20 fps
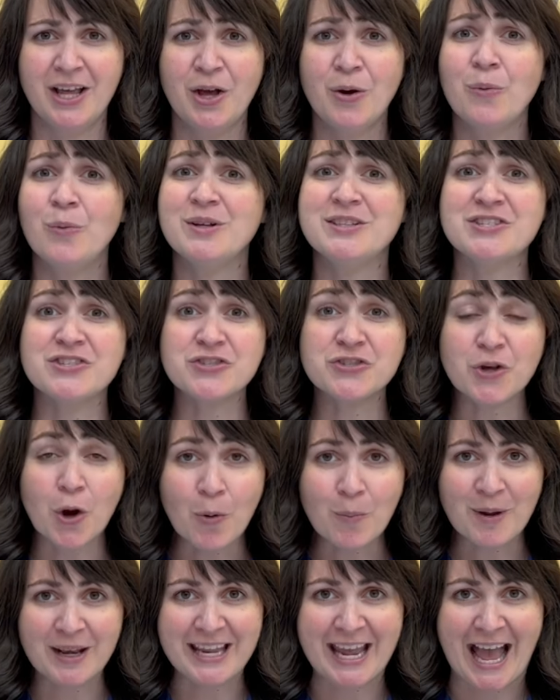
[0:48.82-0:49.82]
With so
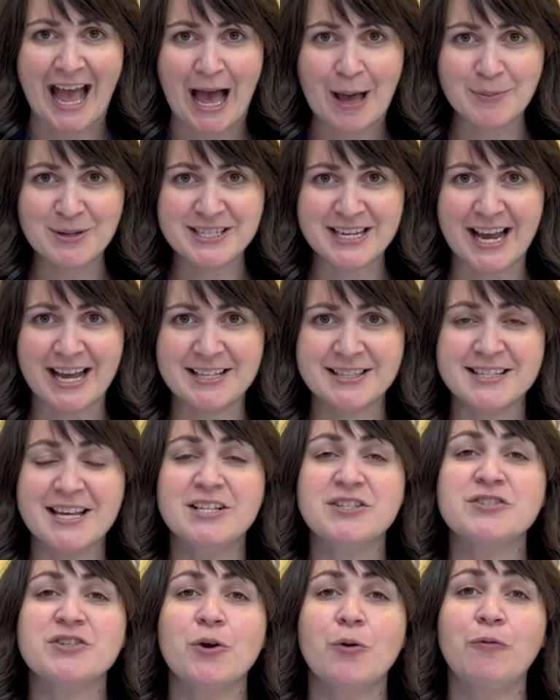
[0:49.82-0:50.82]
many habitats and
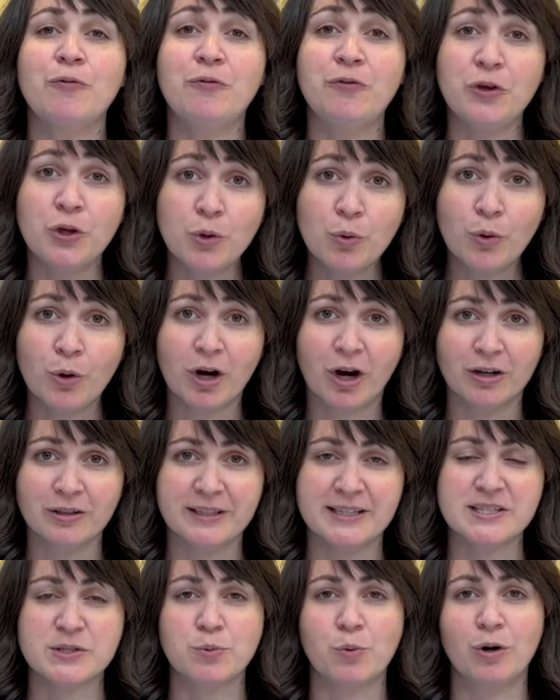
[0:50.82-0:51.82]
so few
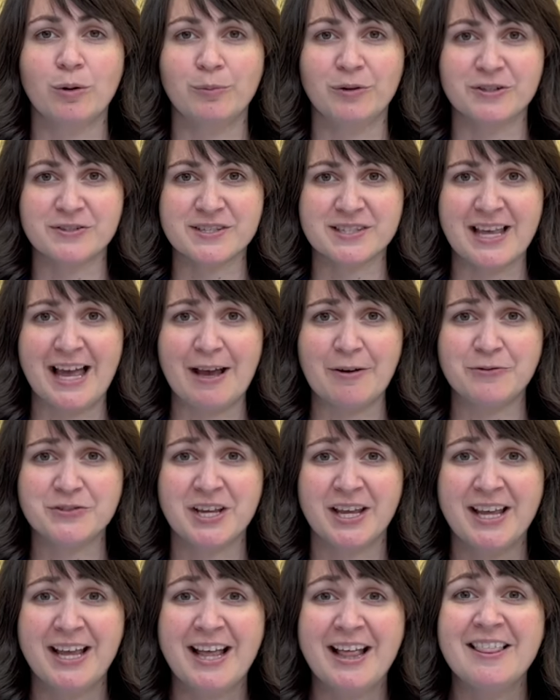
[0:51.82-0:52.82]
Kirtland's warblers left,
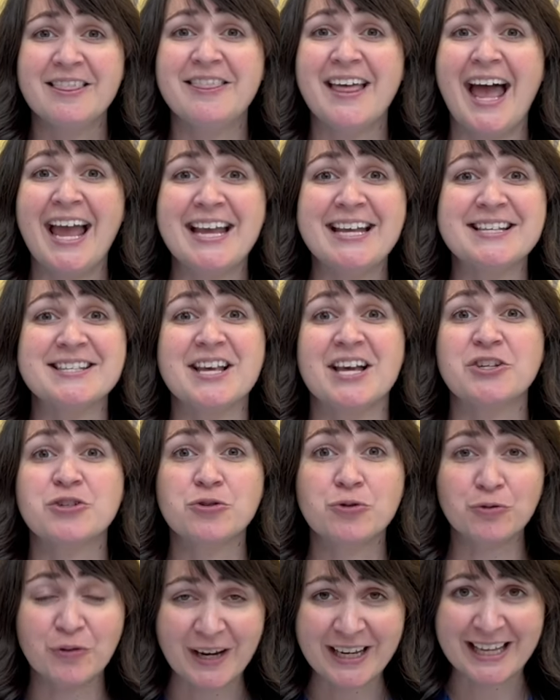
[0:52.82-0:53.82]
that is a
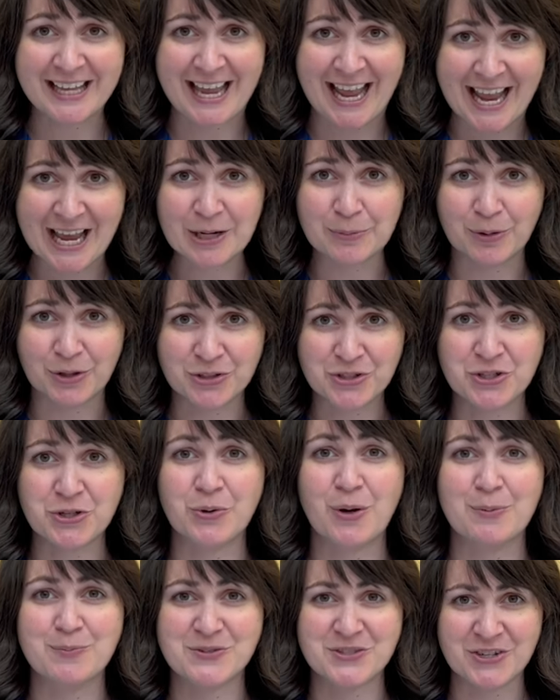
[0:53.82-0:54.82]
tricky animal to
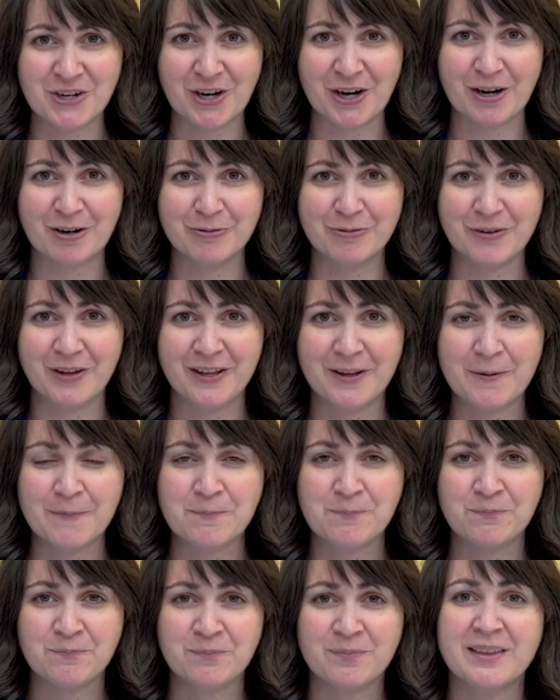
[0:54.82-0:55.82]
observe.
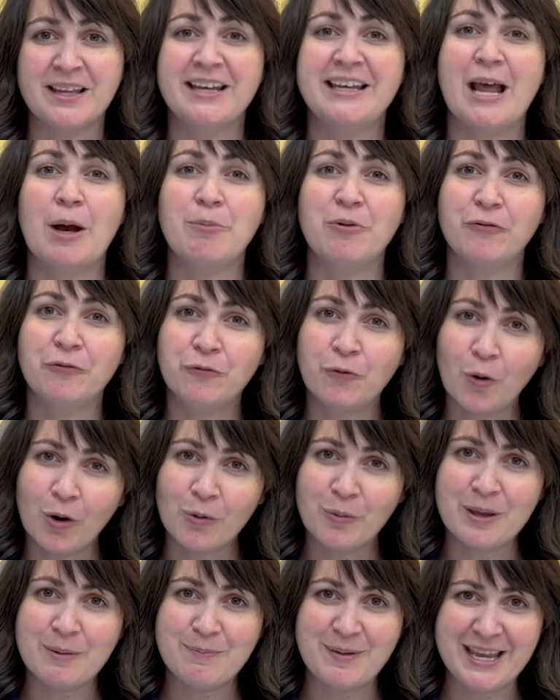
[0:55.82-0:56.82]
Now, before
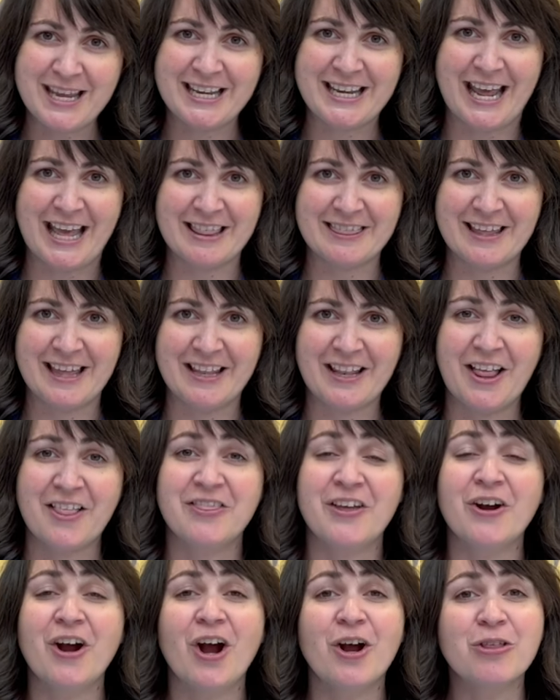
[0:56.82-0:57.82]
we meet Nathan,
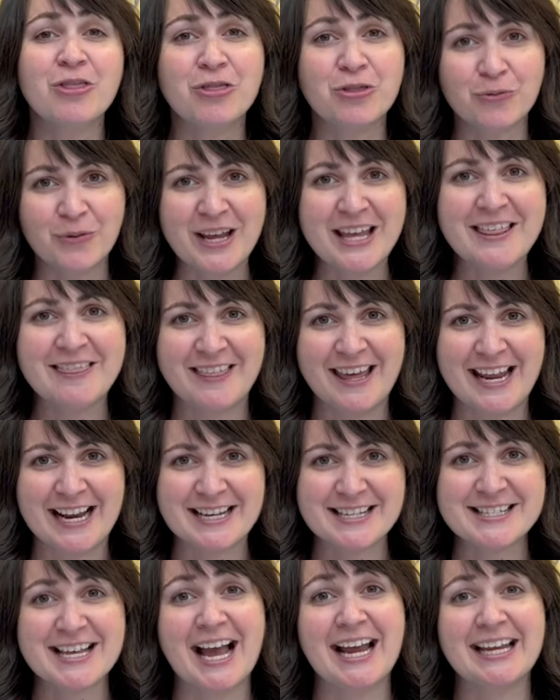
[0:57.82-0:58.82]
there are three
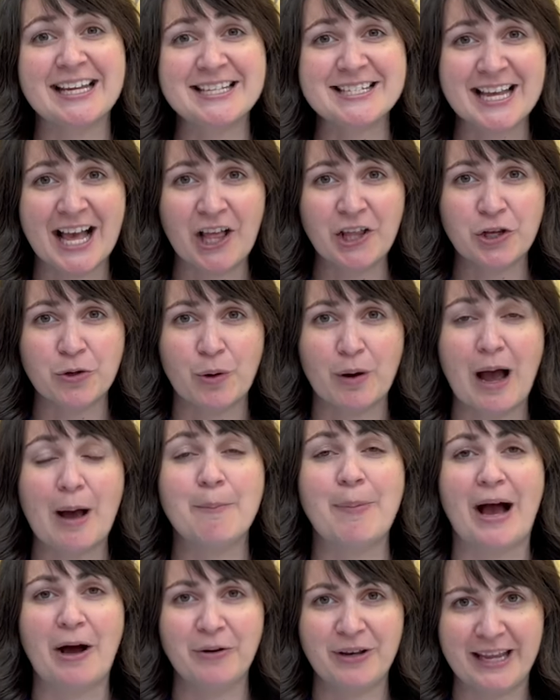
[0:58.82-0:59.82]
things I can tell you
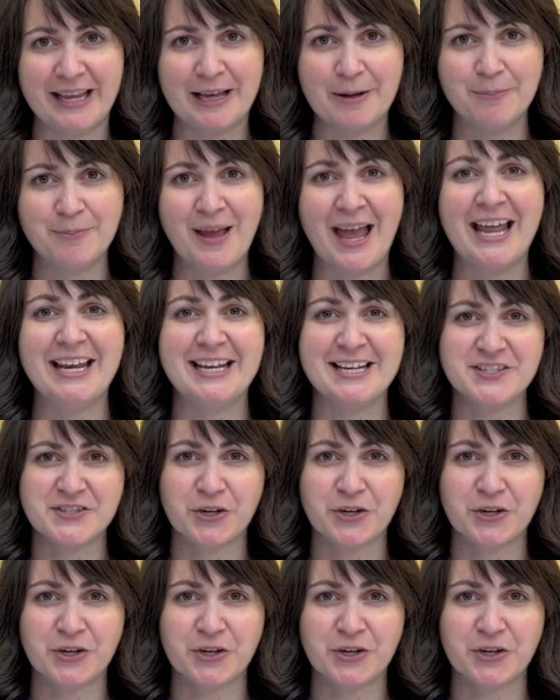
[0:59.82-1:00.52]
about him and his